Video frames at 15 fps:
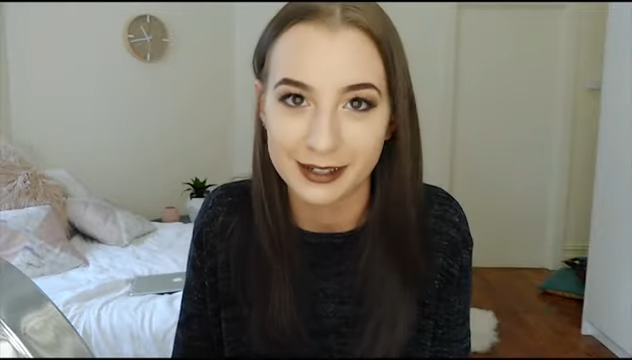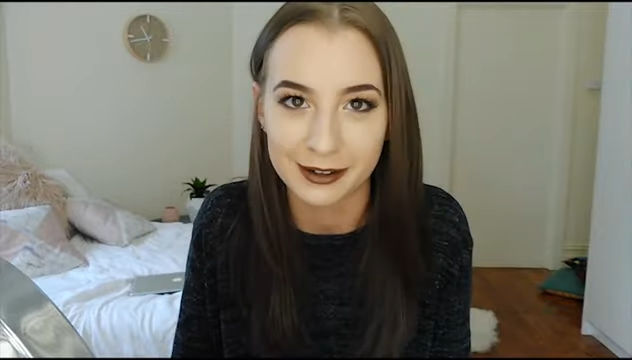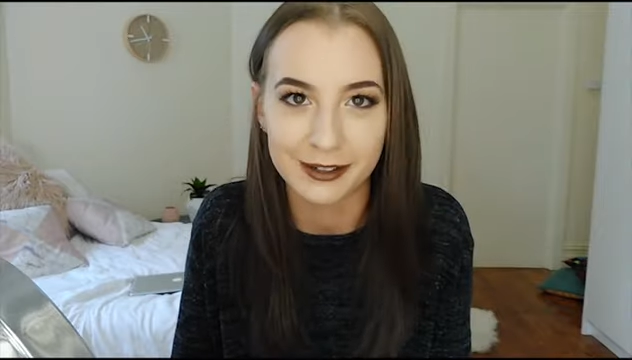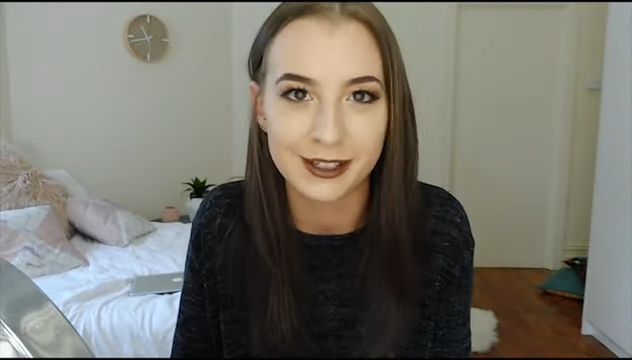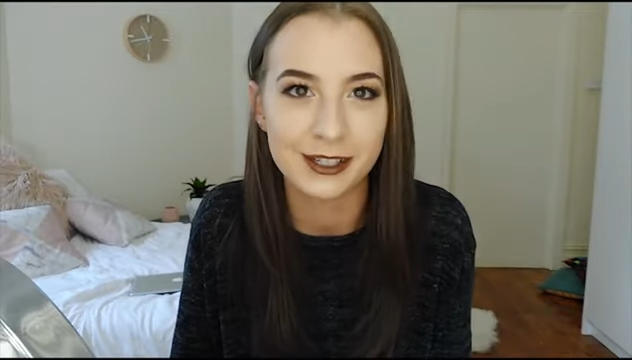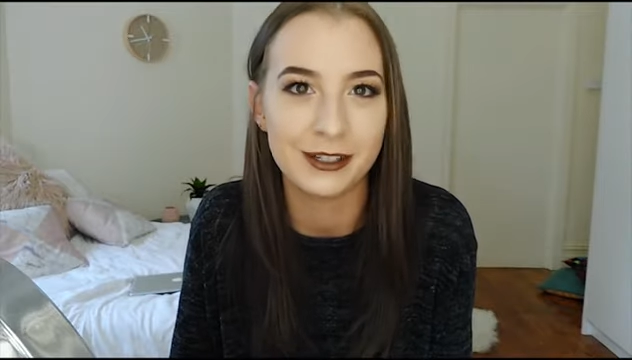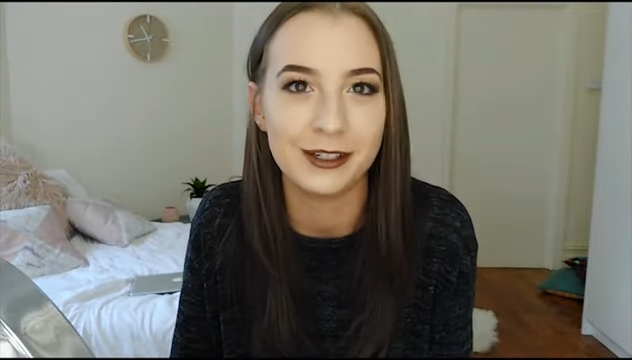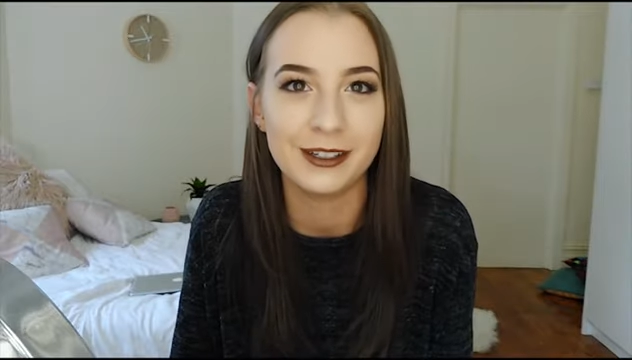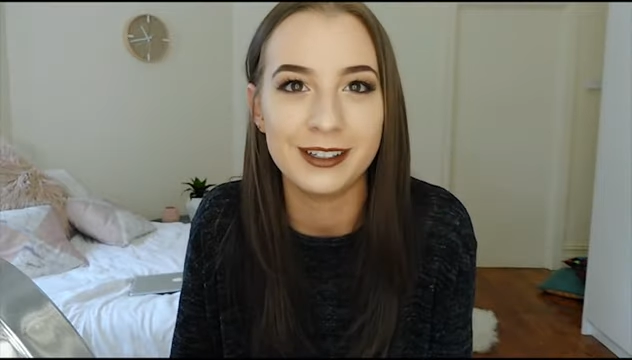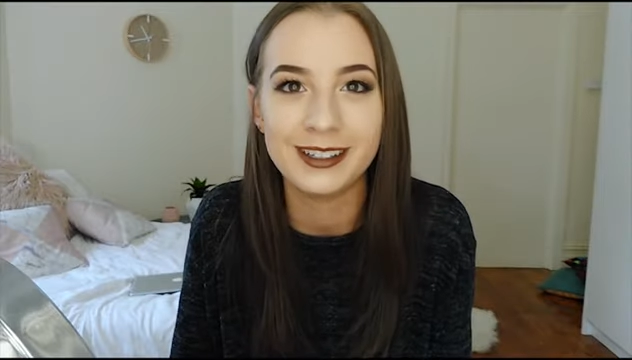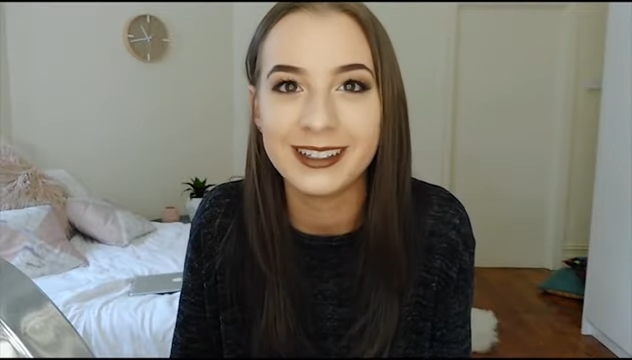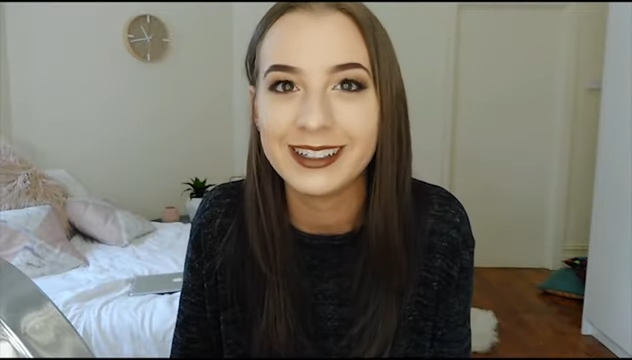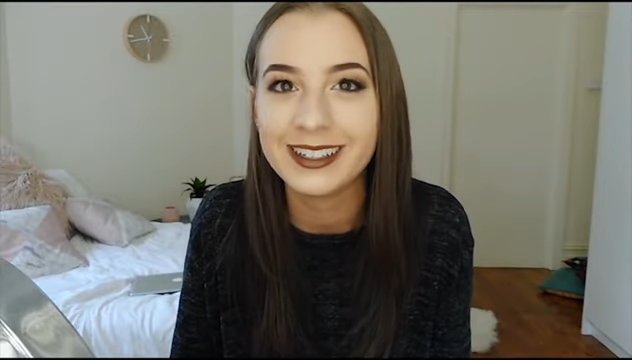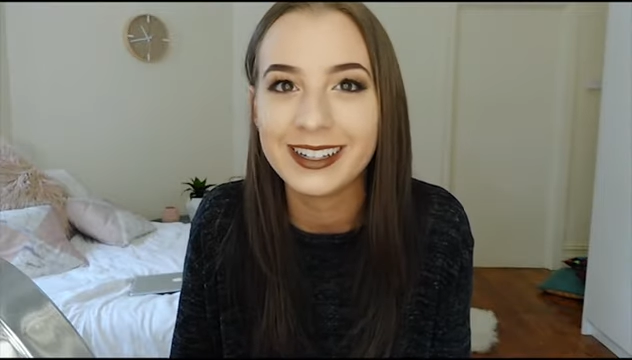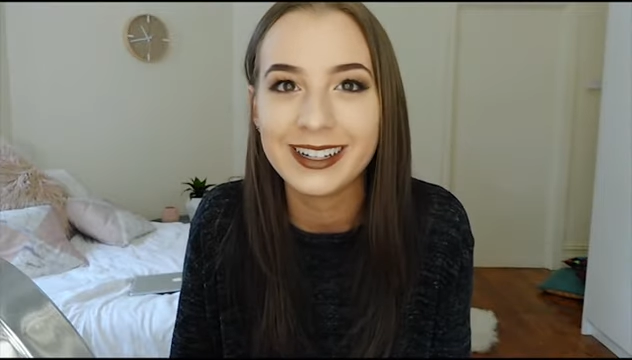not
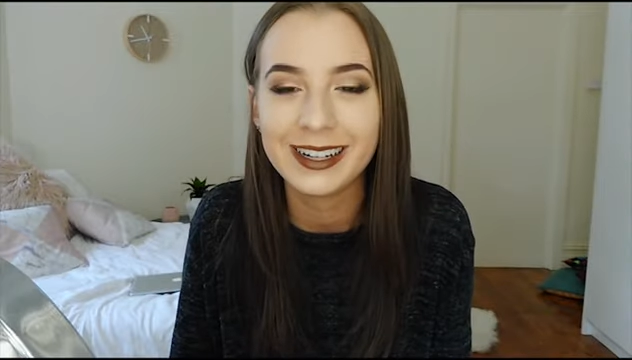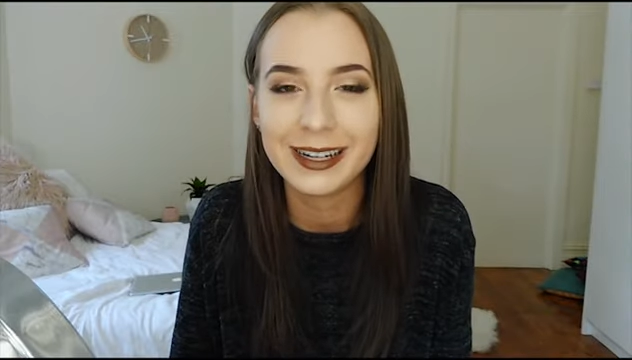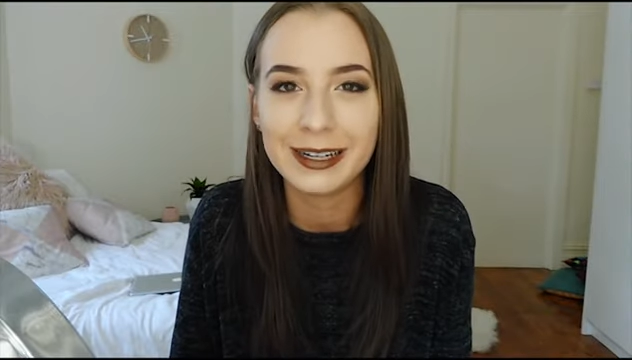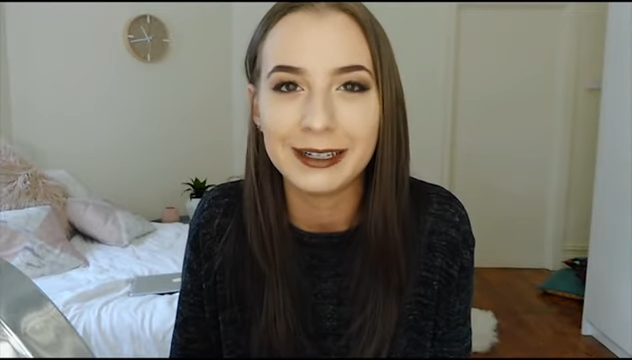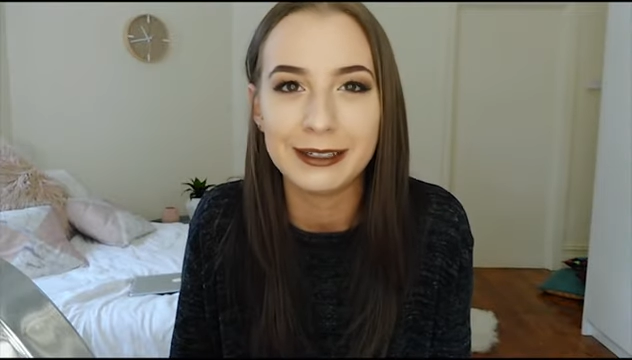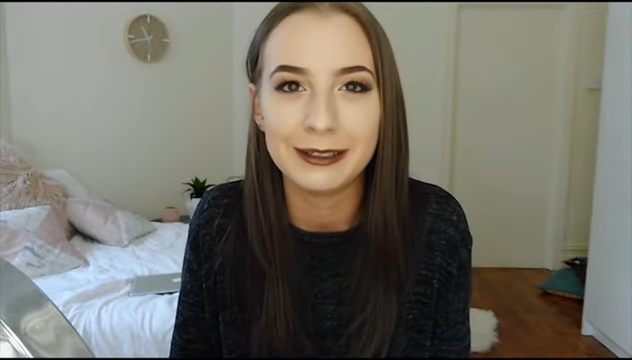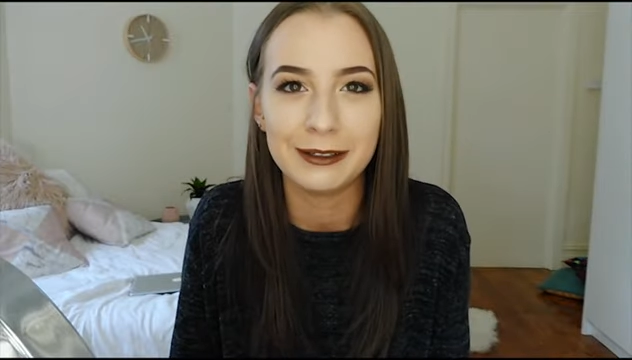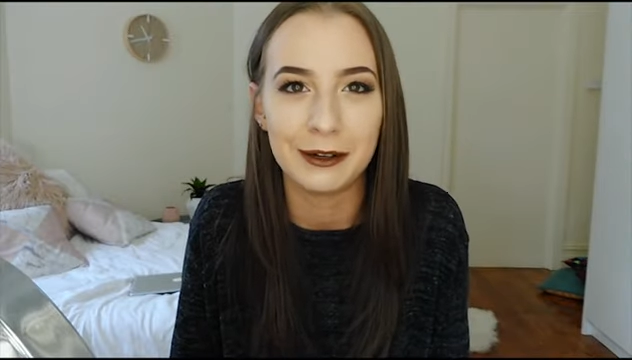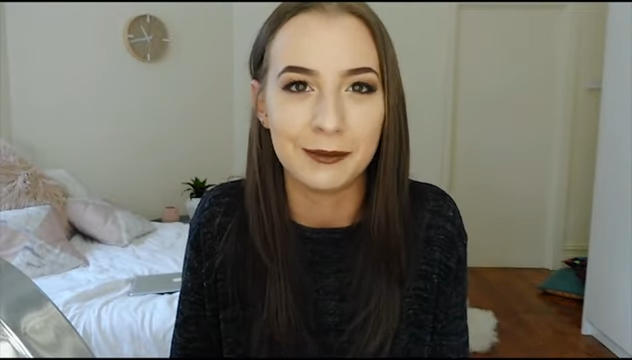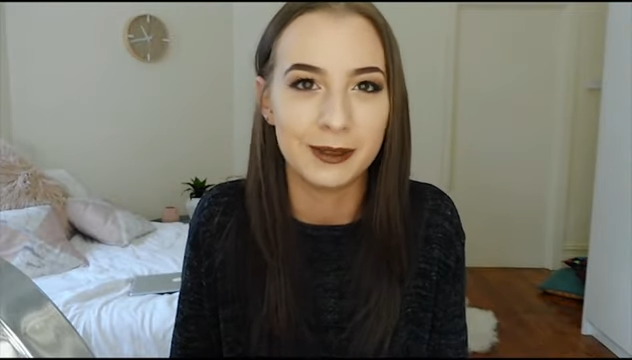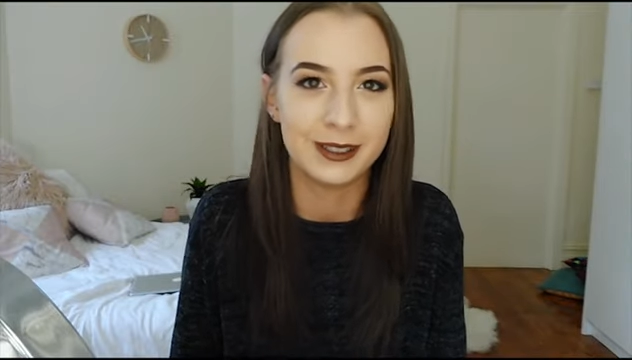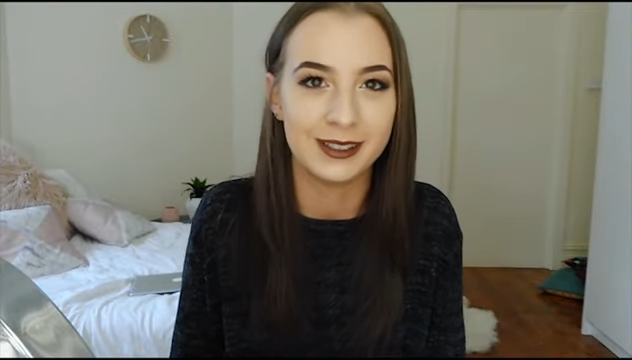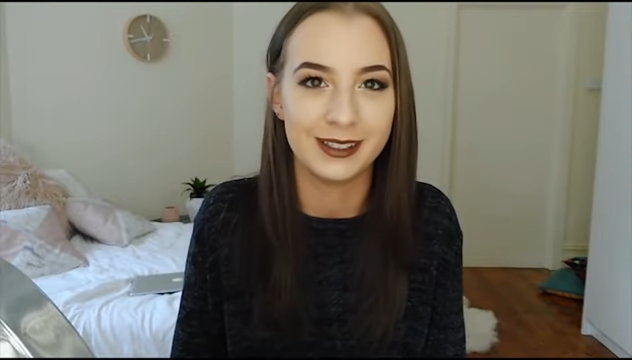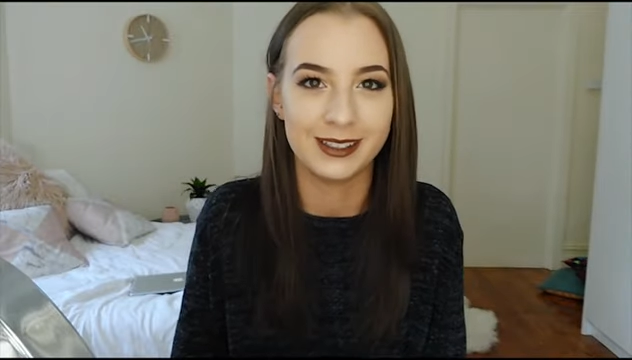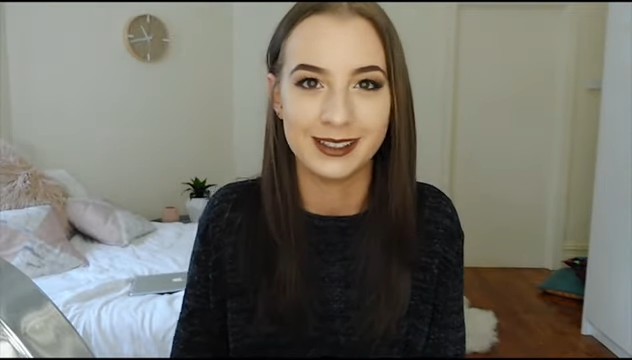
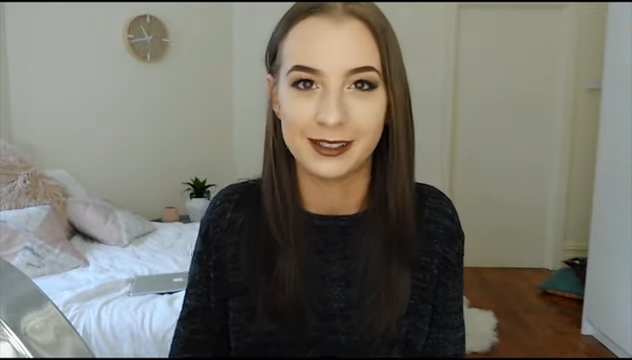because